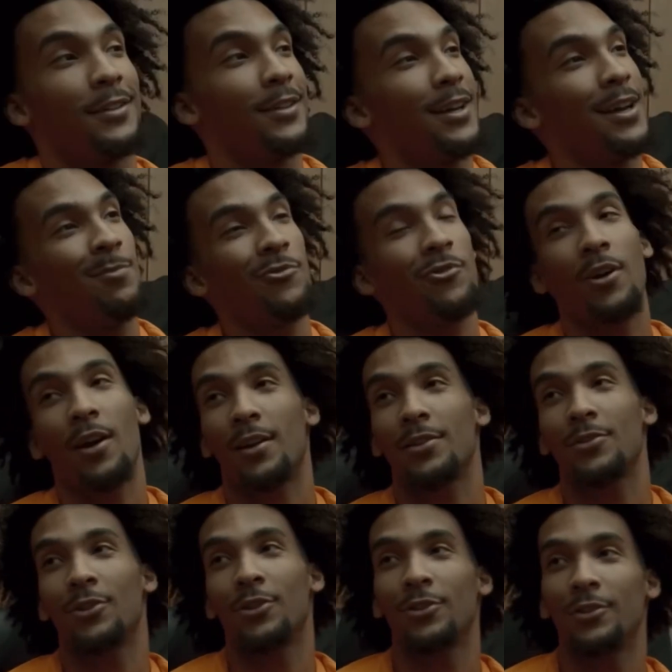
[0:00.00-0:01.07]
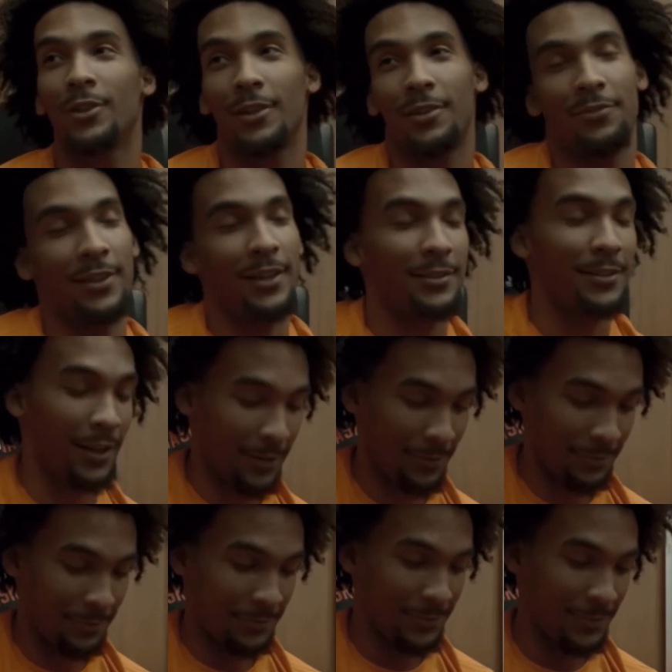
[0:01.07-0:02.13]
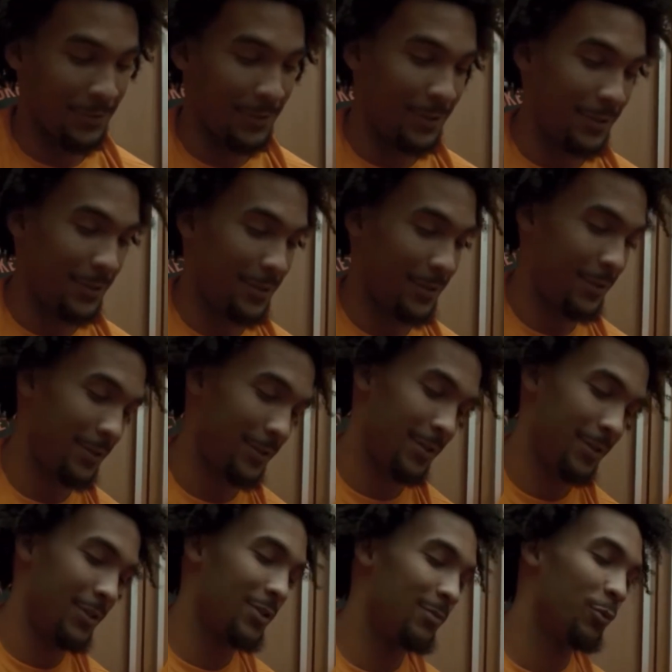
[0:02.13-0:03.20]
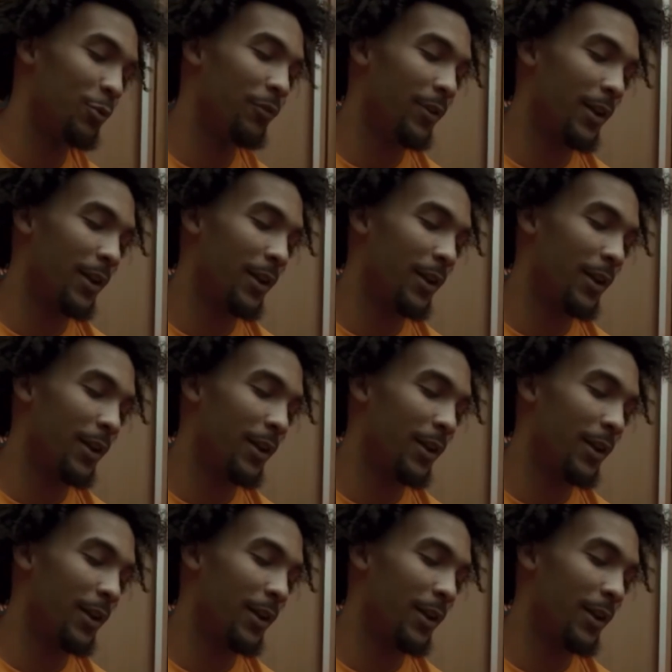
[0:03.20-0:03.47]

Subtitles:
find his own shots, and that way it's